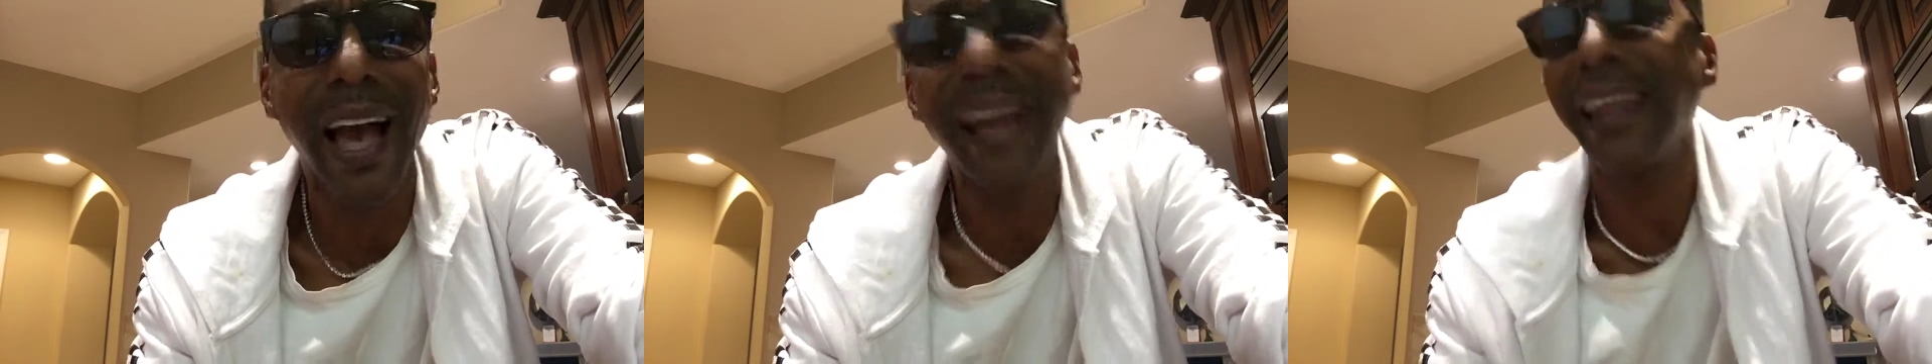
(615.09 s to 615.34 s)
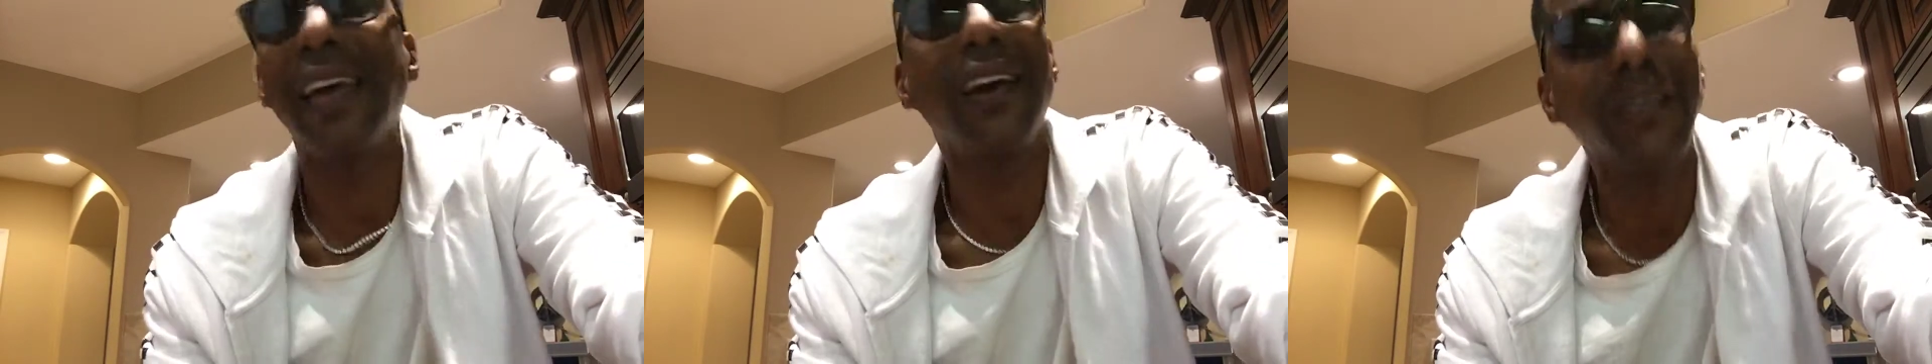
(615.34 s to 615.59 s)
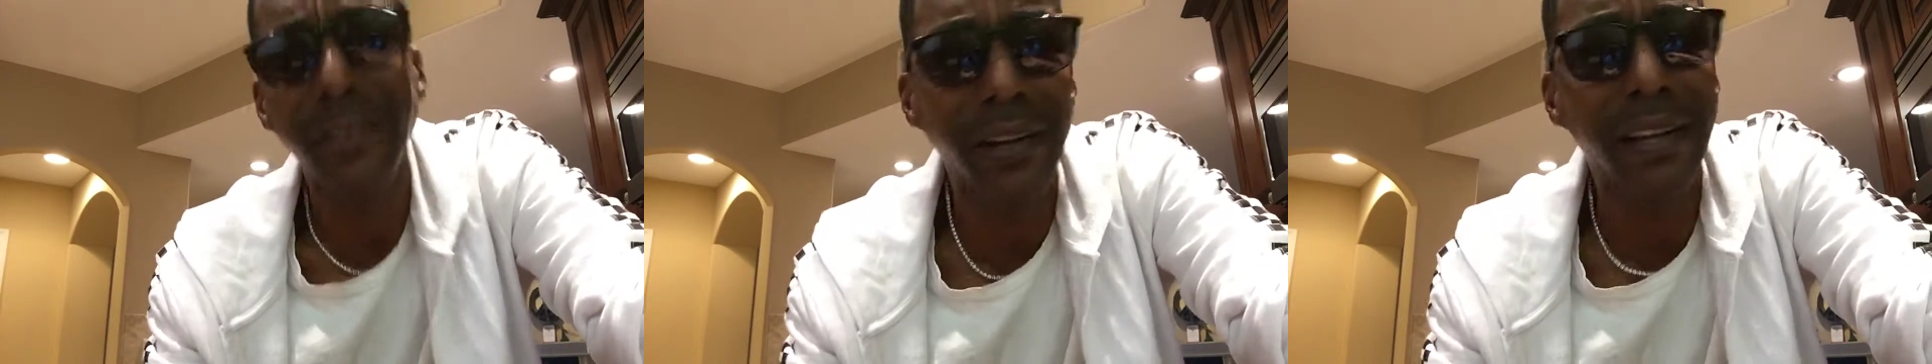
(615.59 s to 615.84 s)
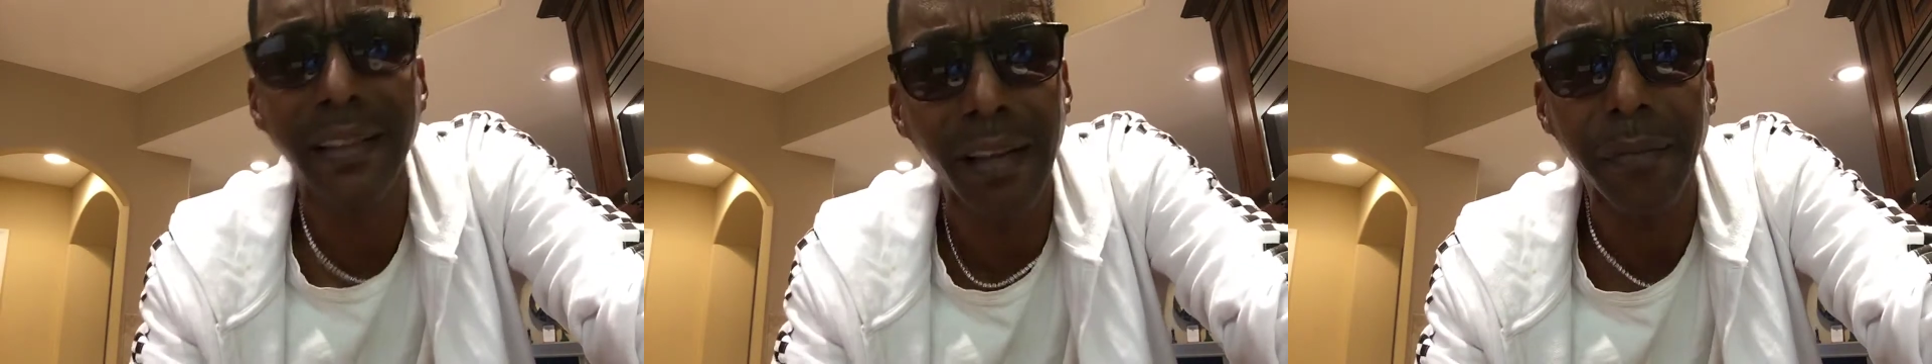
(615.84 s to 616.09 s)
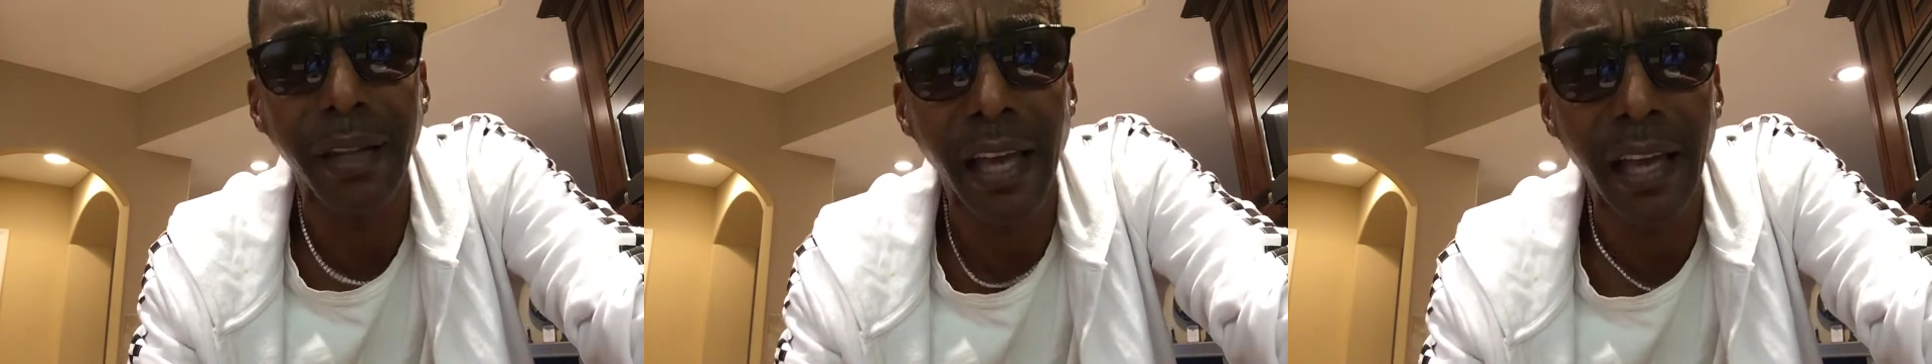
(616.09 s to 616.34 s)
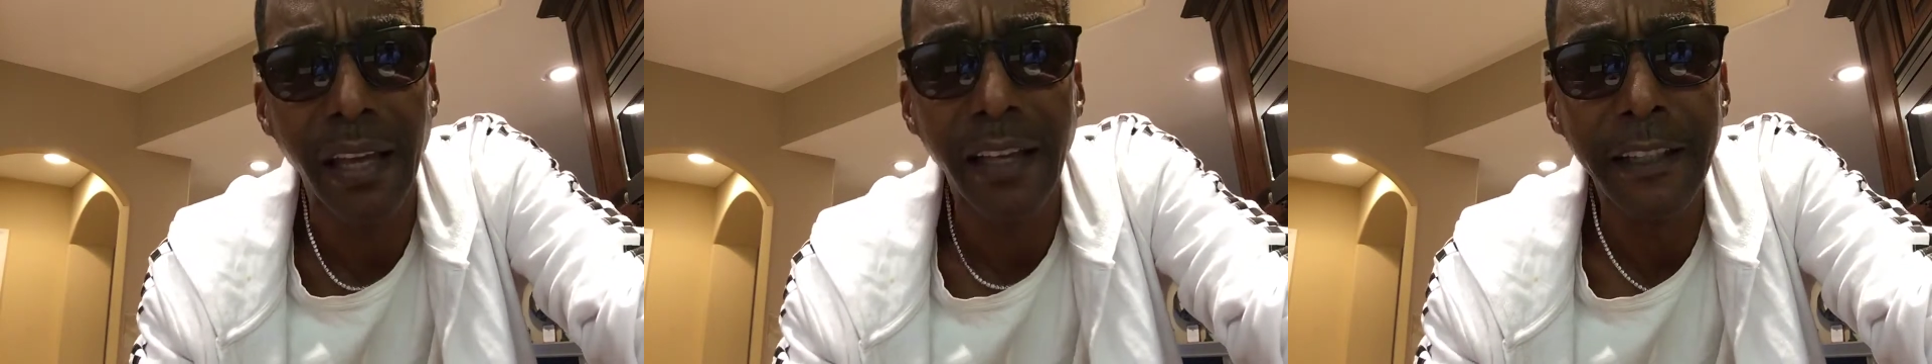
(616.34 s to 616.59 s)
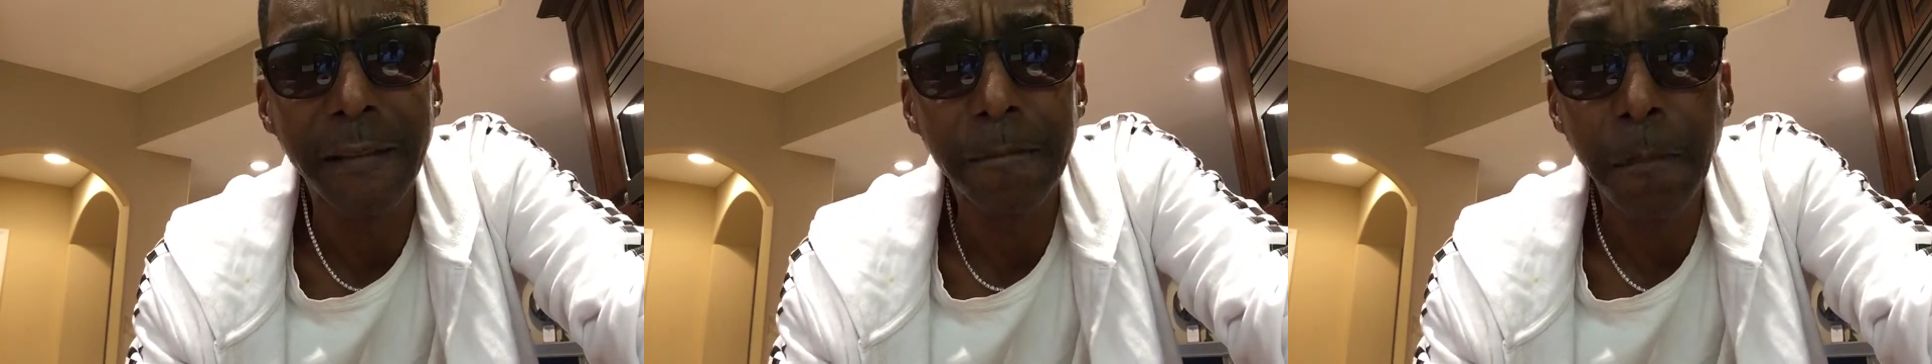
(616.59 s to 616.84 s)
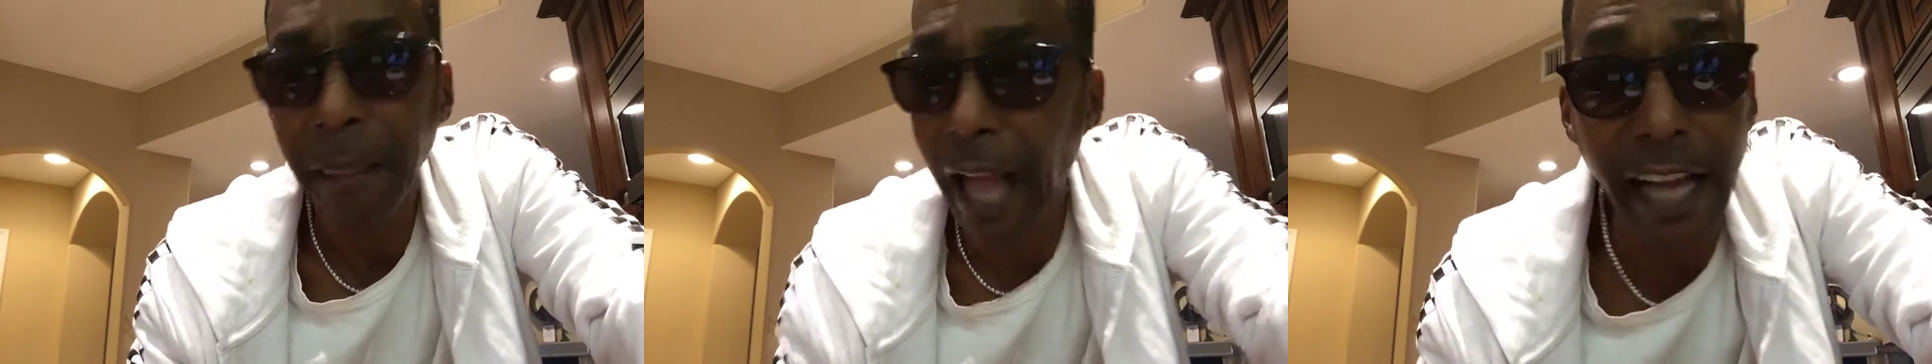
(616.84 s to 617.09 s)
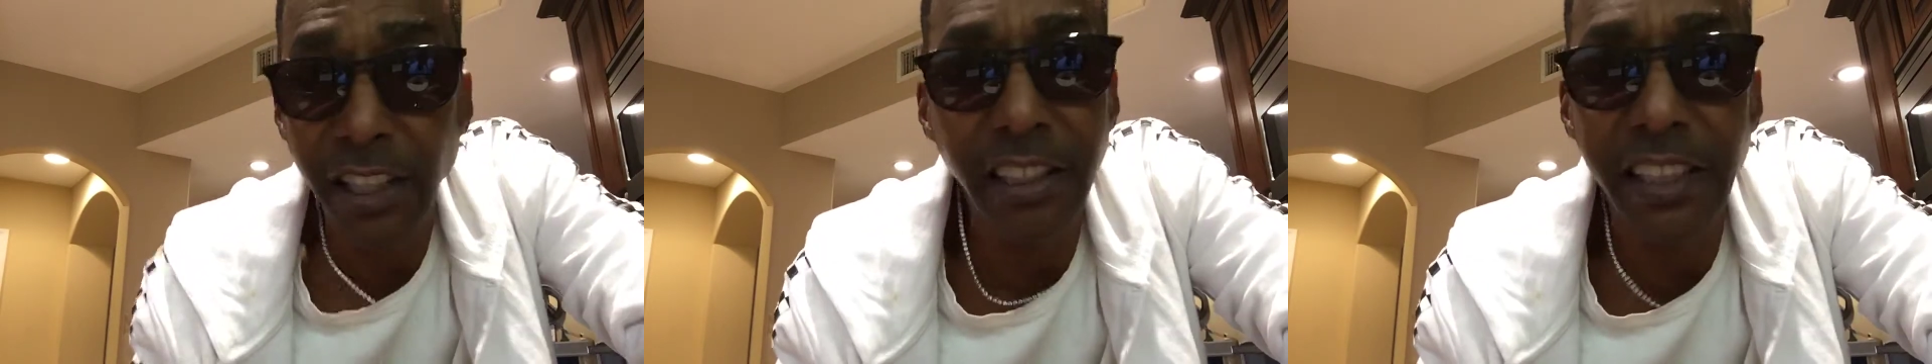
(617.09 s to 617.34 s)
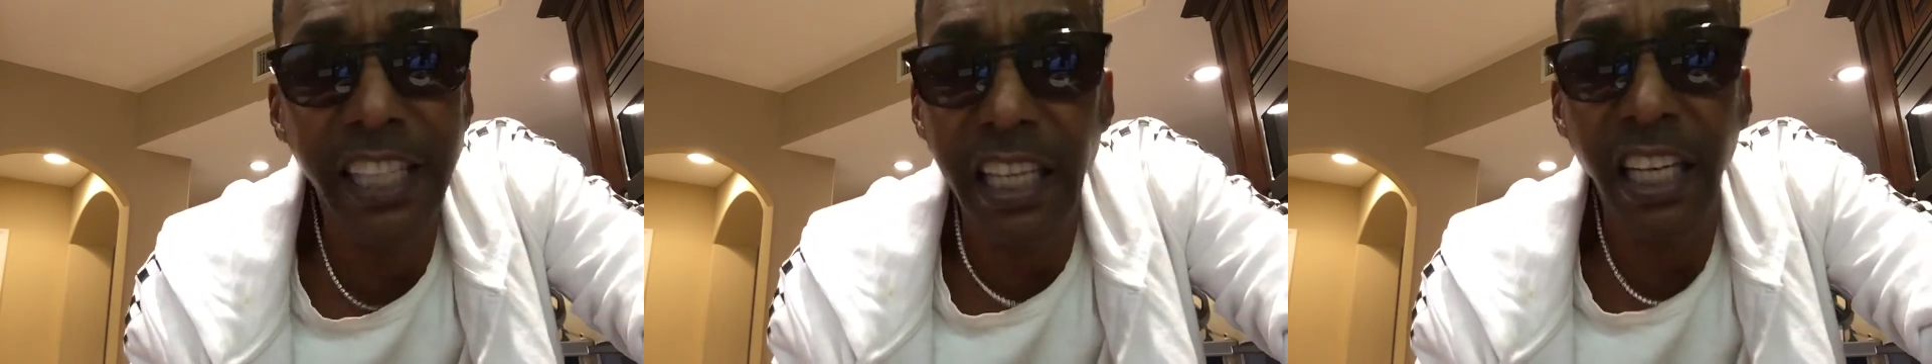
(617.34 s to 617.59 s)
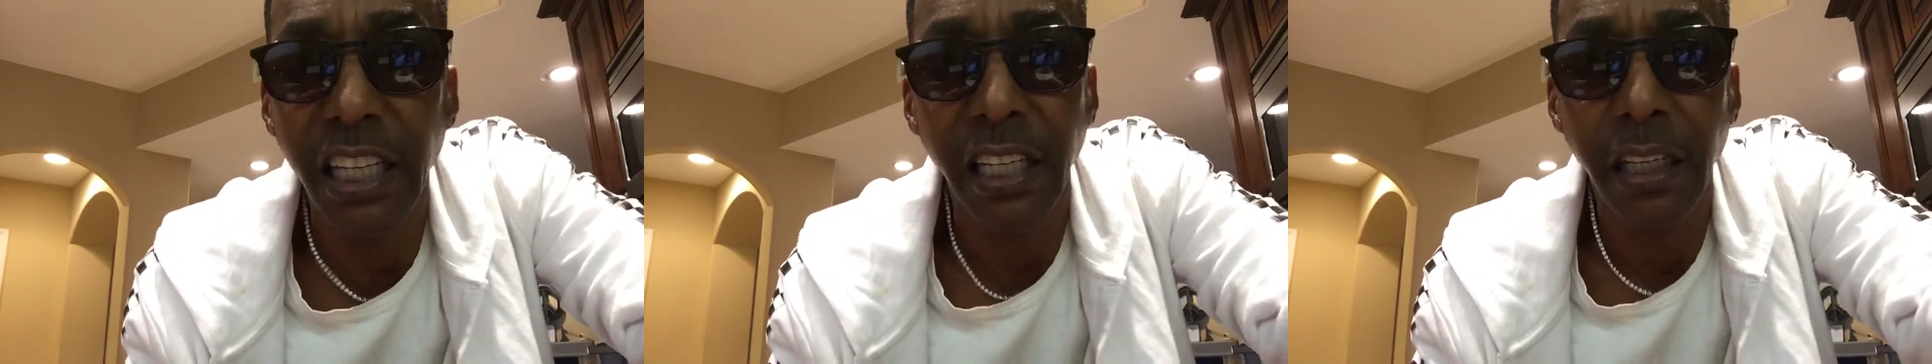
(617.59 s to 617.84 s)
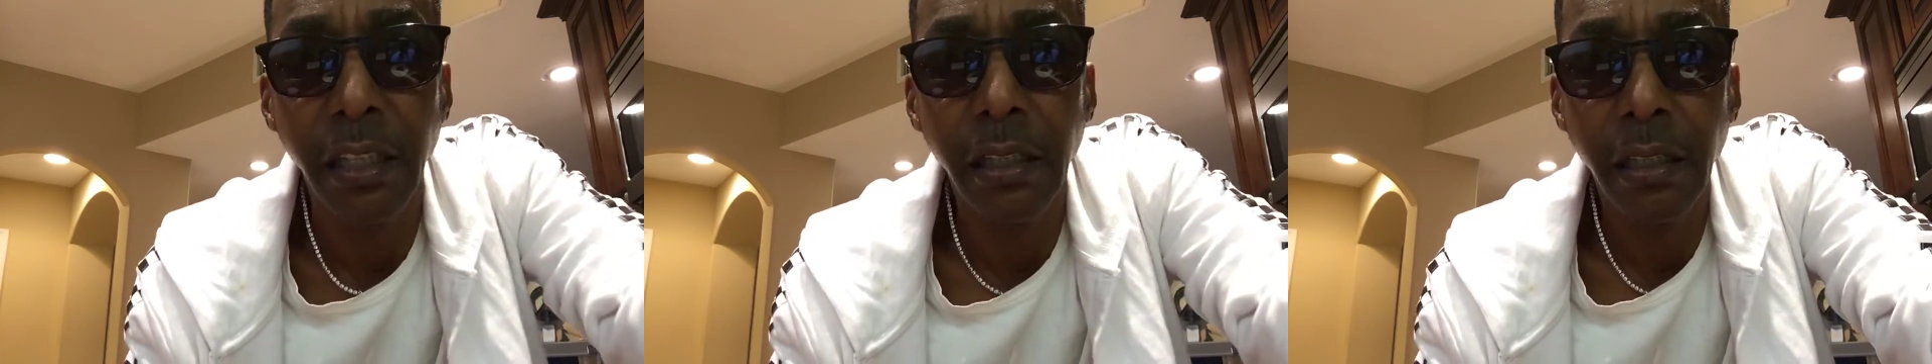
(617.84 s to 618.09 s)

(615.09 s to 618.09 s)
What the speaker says: How the hell you gonna tell me that? I just did.